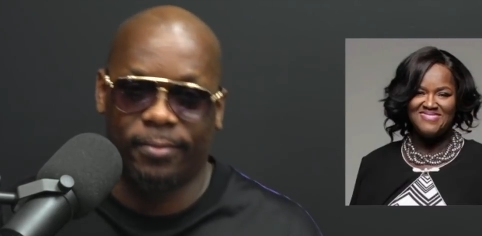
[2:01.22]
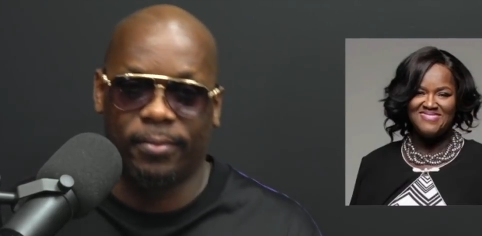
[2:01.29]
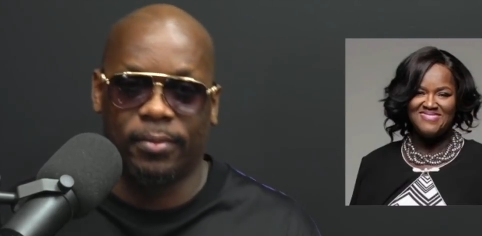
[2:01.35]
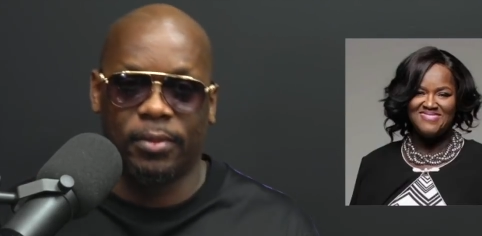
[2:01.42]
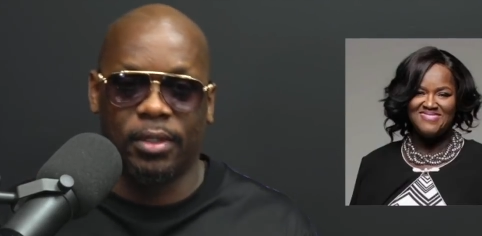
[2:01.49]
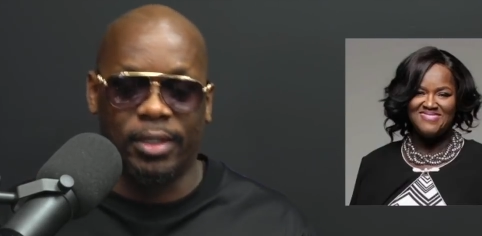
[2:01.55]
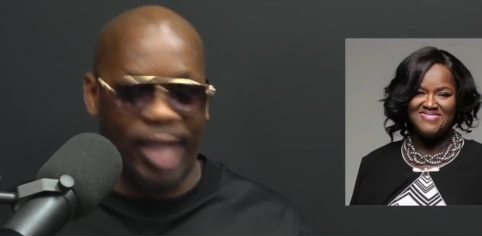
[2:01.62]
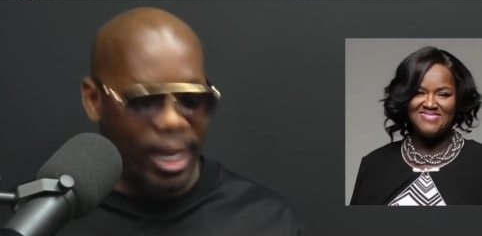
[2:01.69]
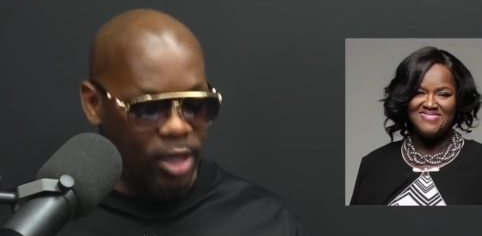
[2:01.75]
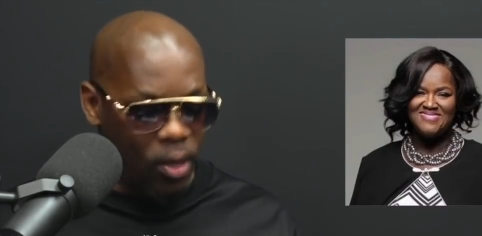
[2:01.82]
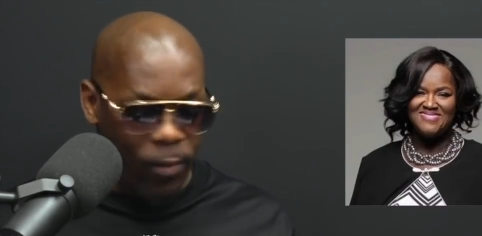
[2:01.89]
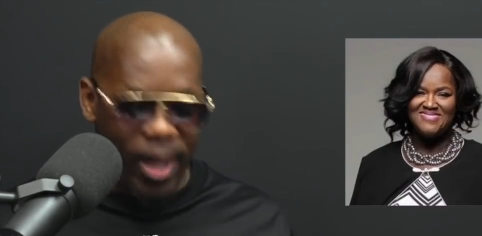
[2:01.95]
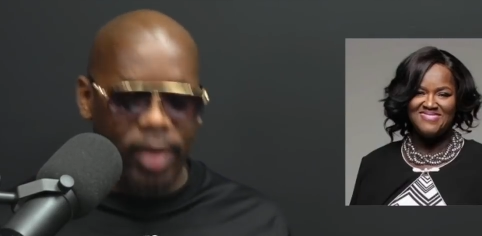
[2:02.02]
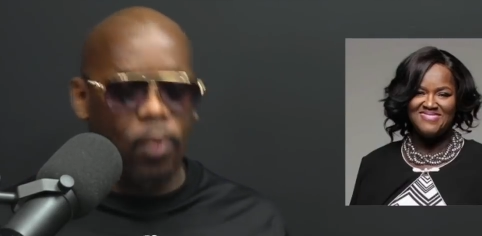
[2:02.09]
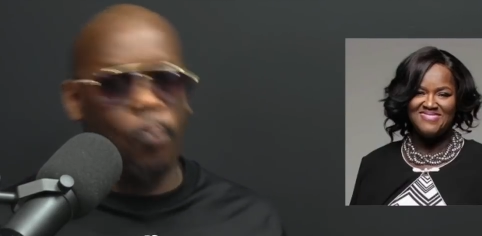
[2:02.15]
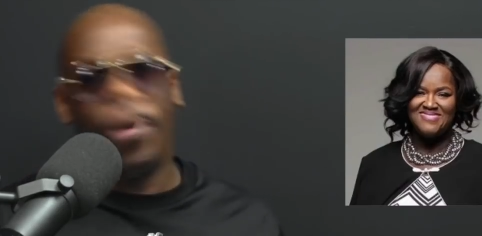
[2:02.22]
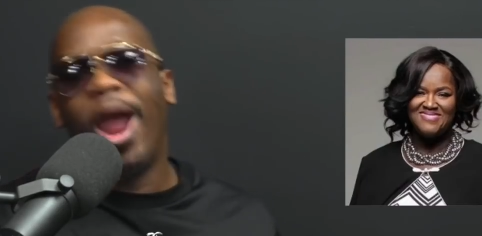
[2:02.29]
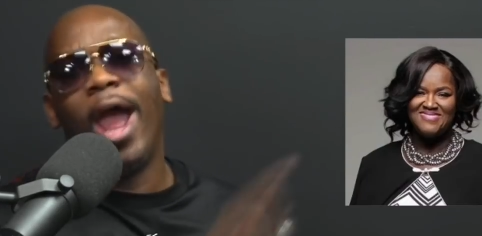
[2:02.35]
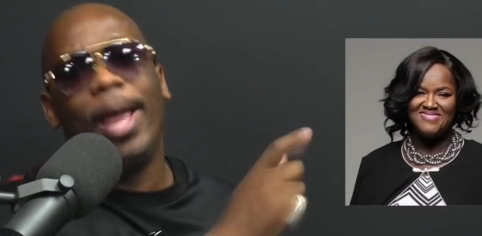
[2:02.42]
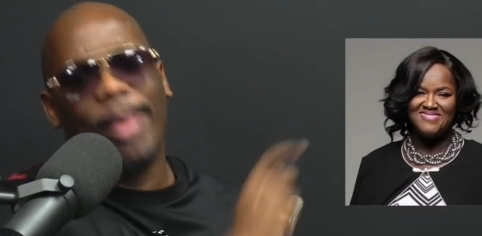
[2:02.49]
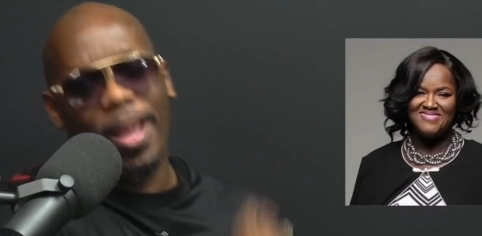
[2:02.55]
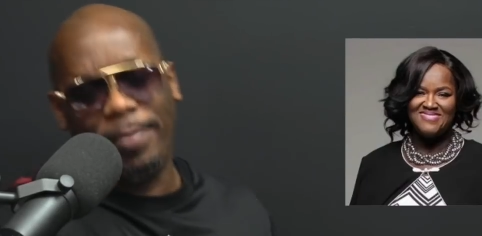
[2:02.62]
Speaker 1: There ain't no way in the world
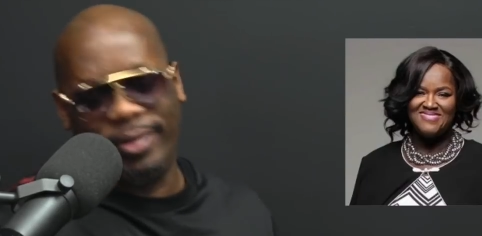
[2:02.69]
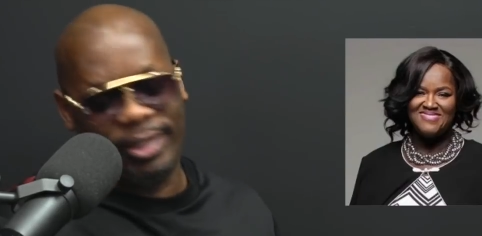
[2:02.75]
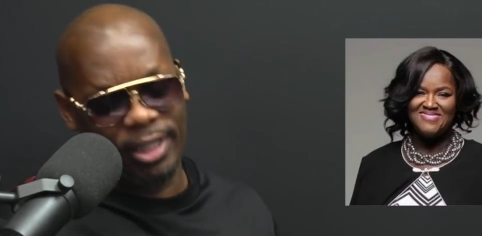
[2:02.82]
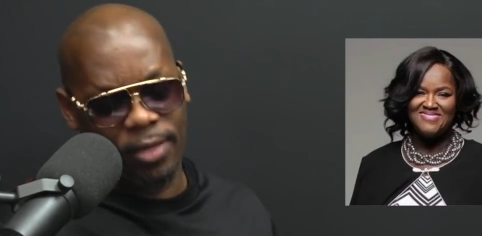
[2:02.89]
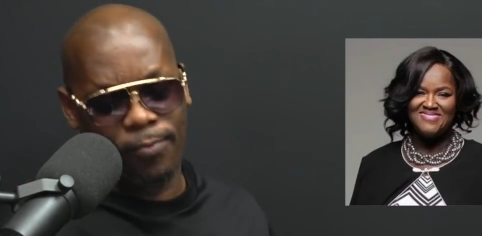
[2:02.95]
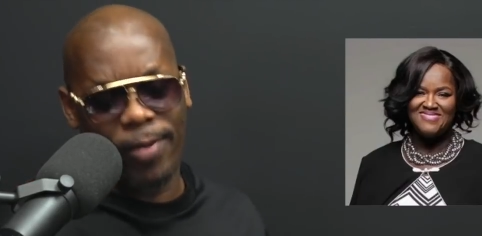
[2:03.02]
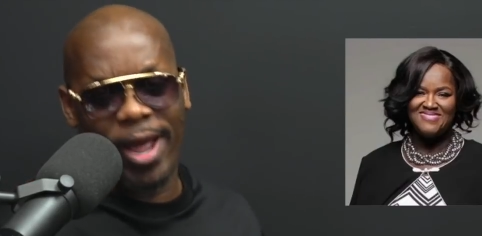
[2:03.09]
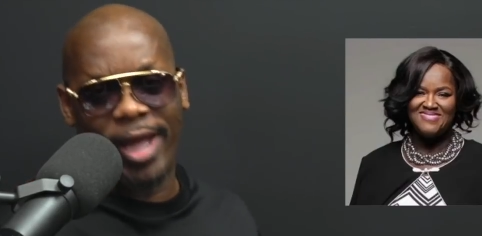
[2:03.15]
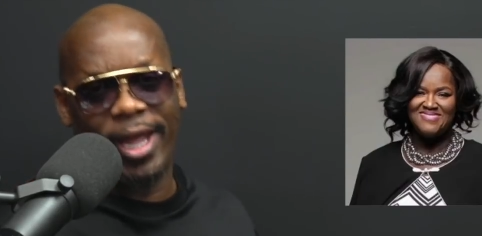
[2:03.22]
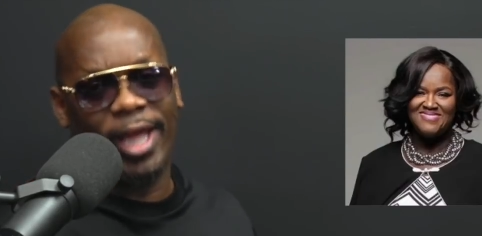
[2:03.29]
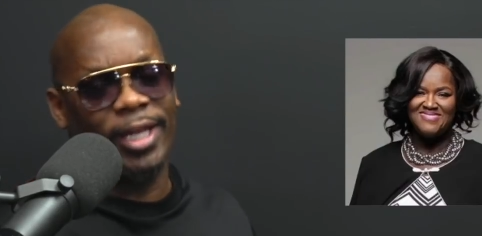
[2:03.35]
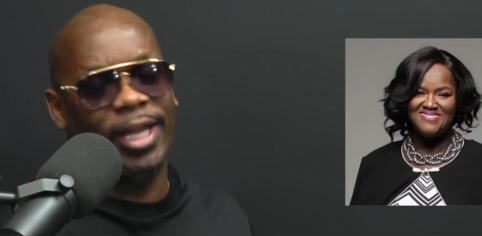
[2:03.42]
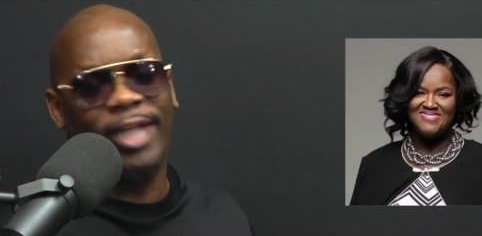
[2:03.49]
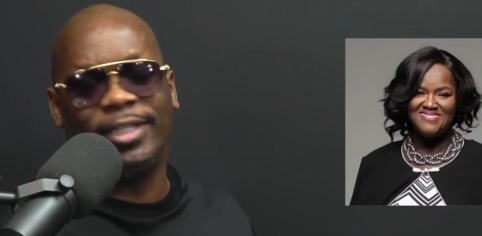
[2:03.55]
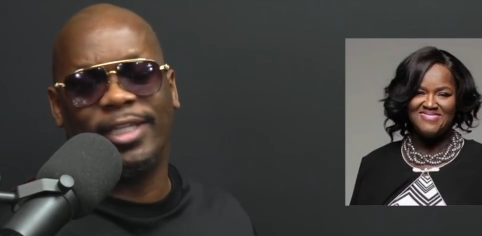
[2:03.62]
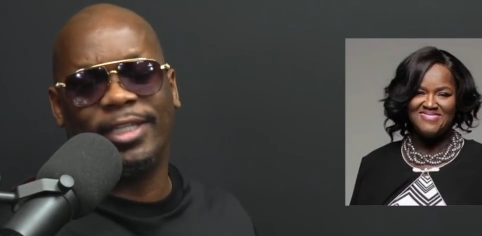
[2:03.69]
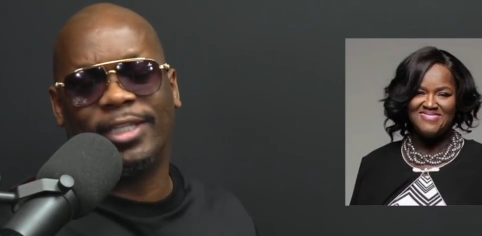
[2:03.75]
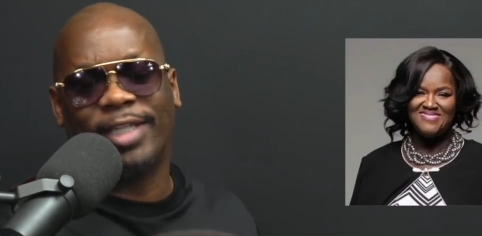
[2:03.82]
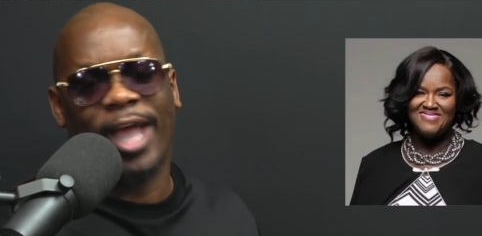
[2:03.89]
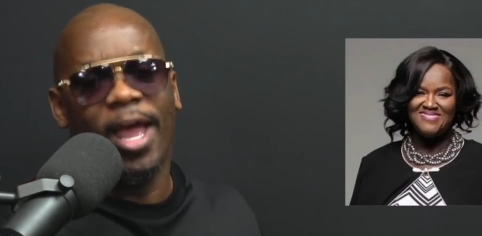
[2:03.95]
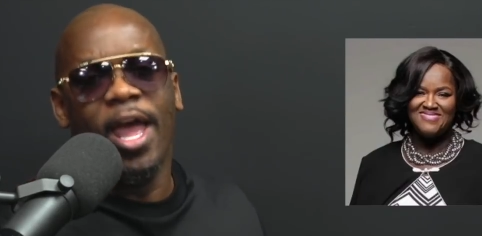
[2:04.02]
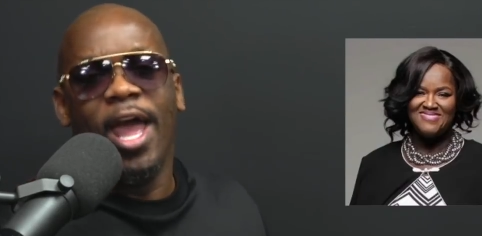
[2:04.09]
I'm going to sit around here and let this
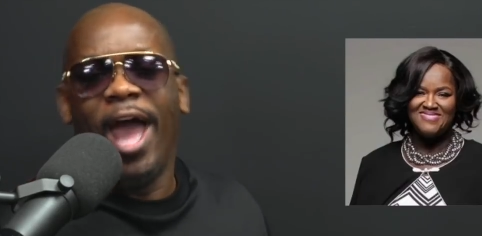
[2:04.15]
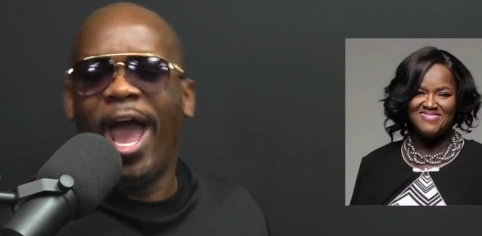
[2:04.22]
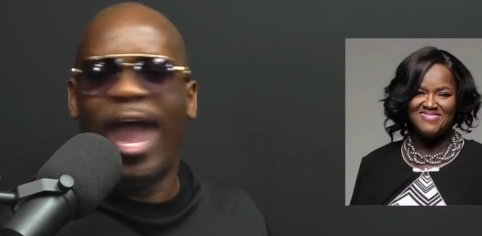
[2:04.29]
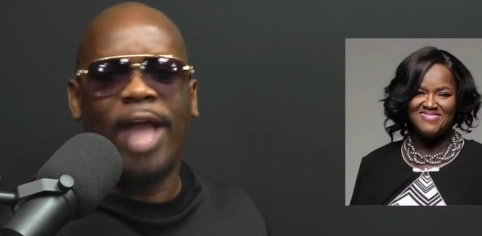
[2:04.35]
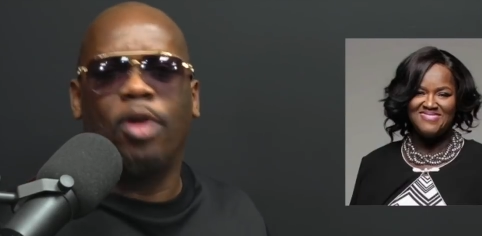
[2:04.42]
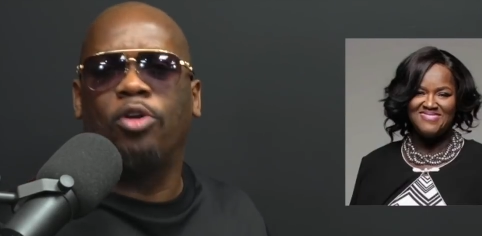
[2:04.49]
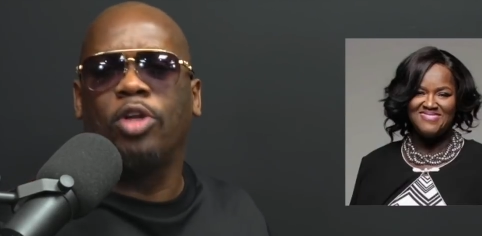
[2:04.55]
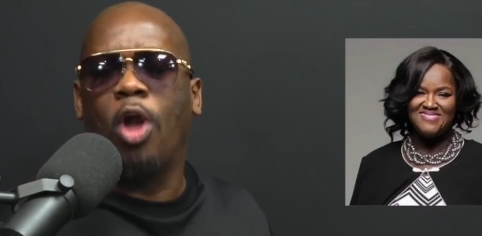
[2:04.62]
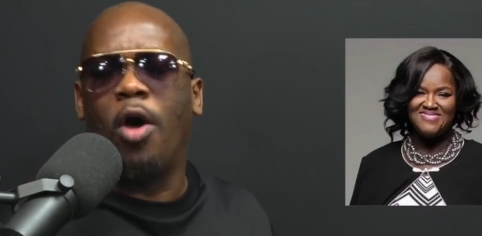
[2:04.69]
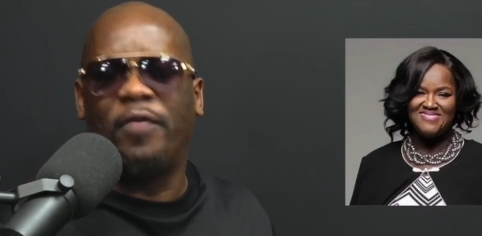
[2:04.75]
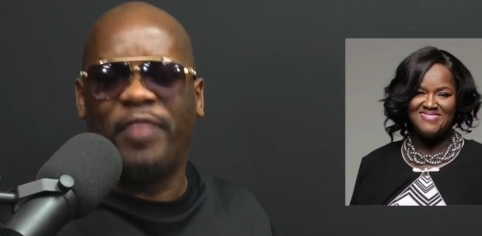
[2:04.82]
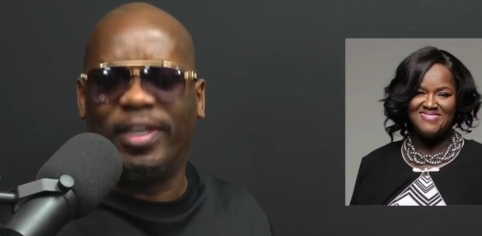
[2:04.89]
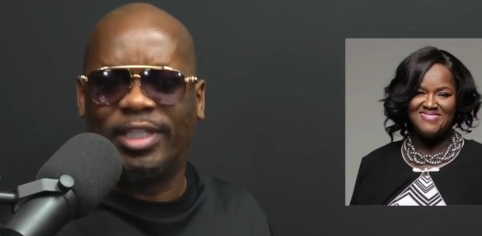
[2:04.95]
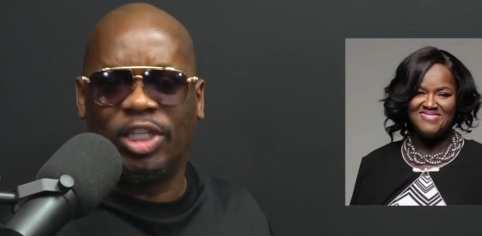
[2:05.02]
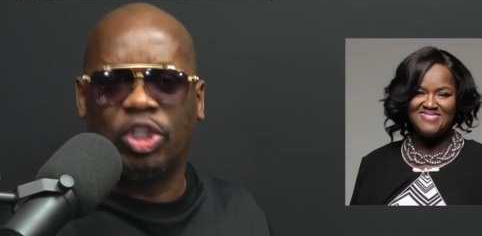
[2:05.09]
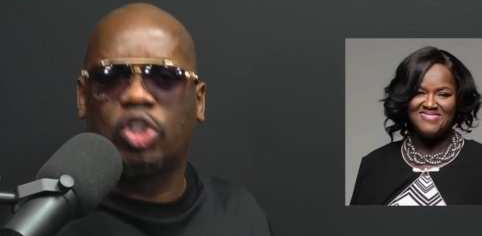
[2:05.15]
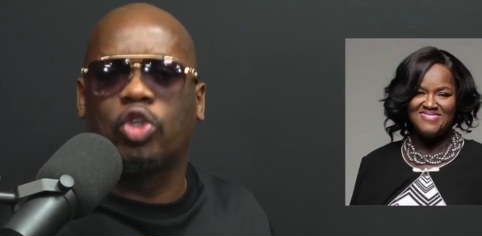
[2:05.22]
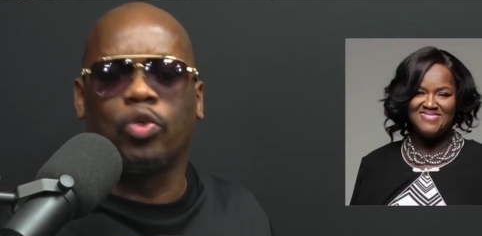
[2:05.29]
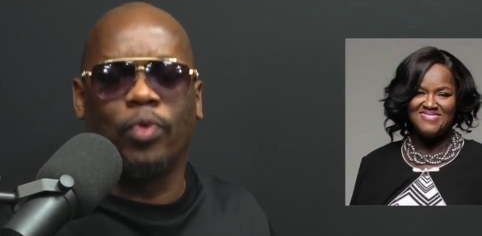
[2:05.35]
guy. I don't know if this is true or